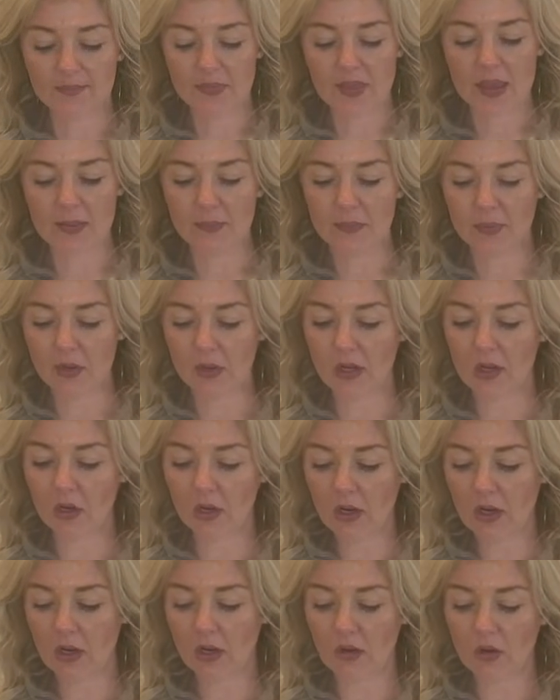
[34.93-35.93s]
and put
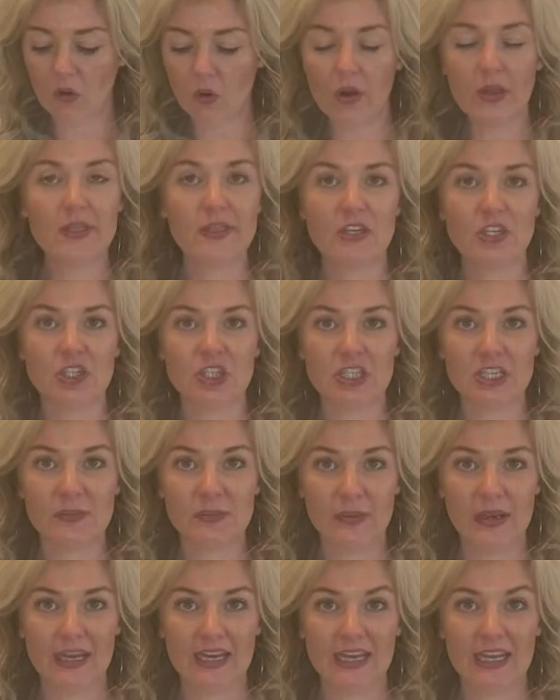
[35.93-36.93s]
on the sheet
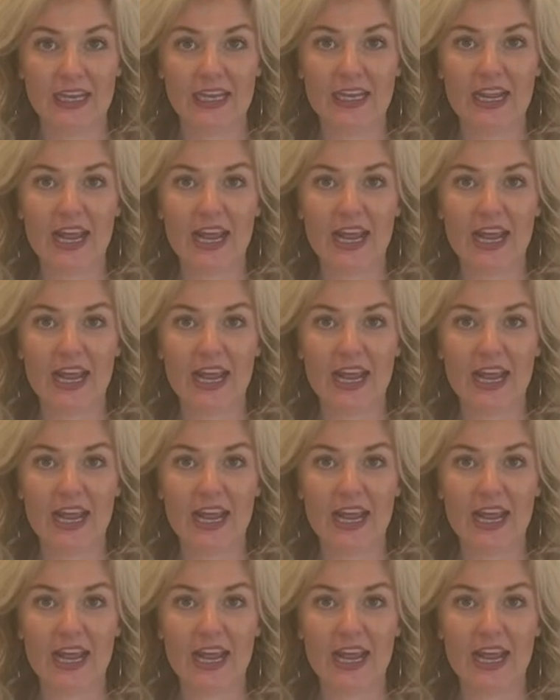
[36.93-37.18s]
pan,